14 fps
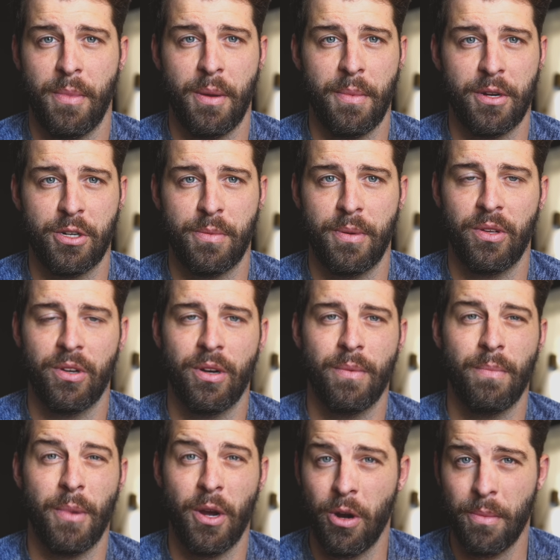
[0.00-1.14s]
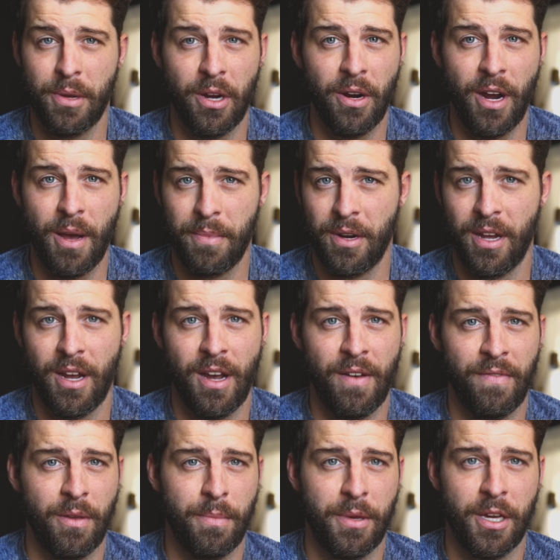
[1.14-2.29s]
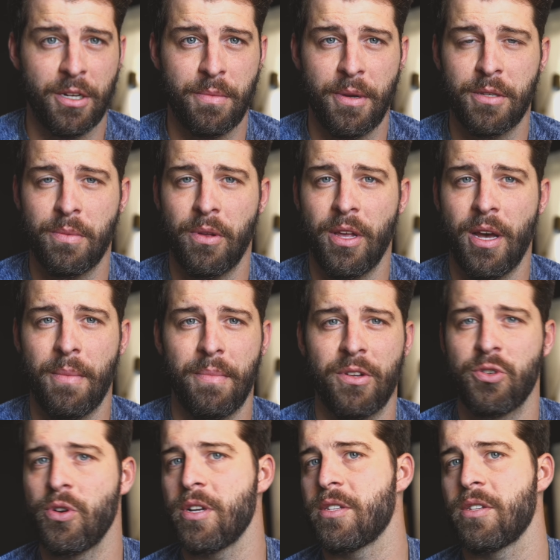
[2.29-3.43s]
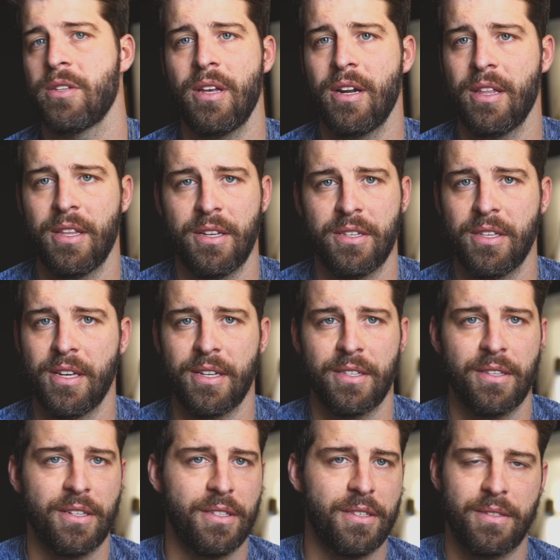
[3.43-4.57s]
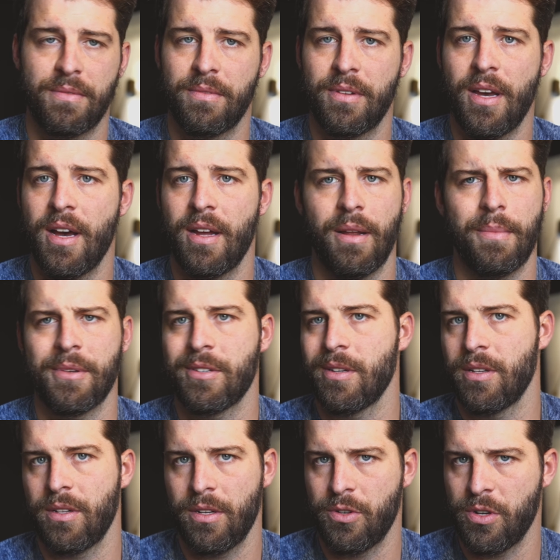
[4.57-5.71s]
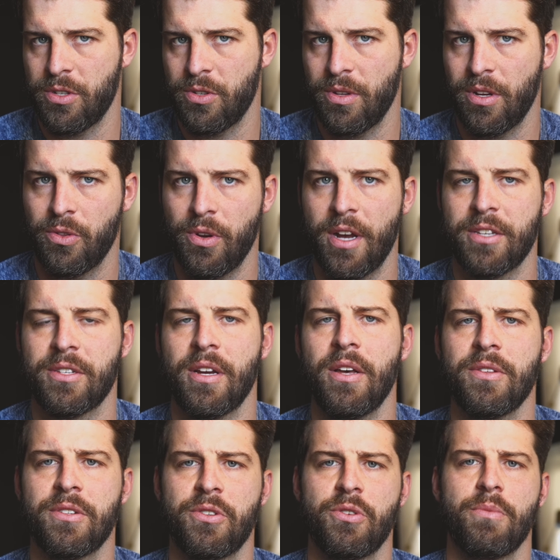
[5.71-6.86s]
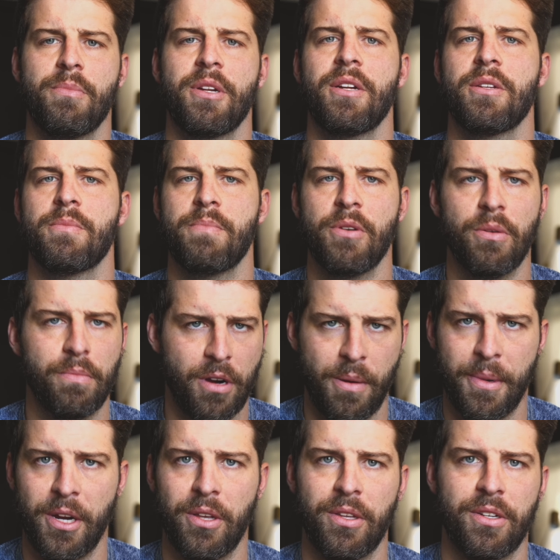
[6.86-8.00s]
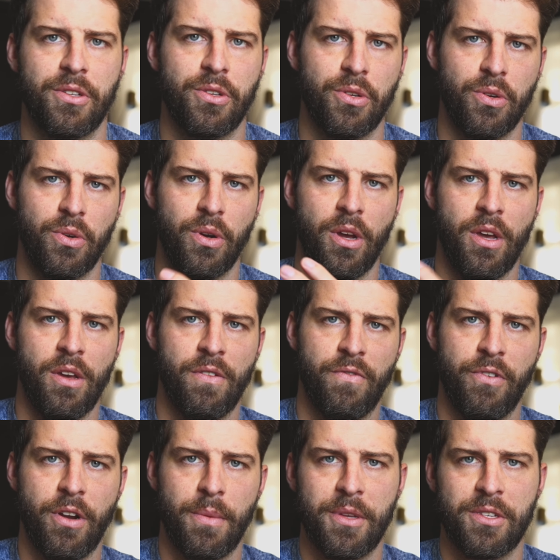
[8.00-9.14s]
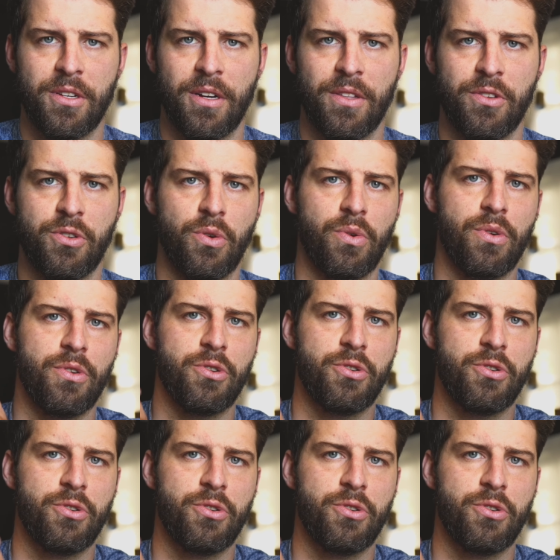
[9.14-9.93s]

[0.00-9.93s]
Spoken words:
to make my spiel here. My arm care app that I have, NPH Baseball app, addresses a lot of these things. It's not, I'm not saying it addresses thoracic outlet syndrome, but it is built primarily to free up this side of the shoulder,